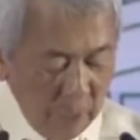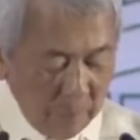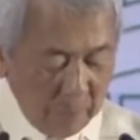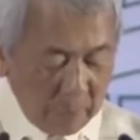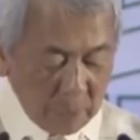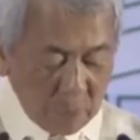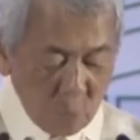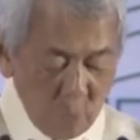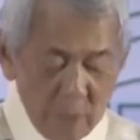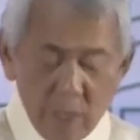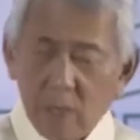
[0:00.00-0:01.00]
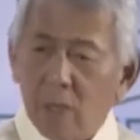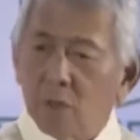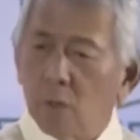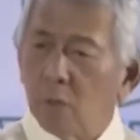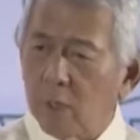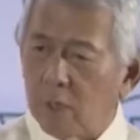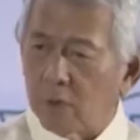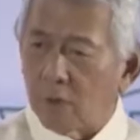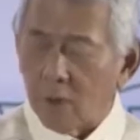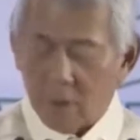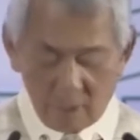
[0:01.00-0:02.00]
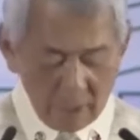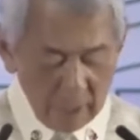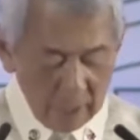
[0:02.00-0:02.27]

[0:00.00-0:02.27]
because we as a region,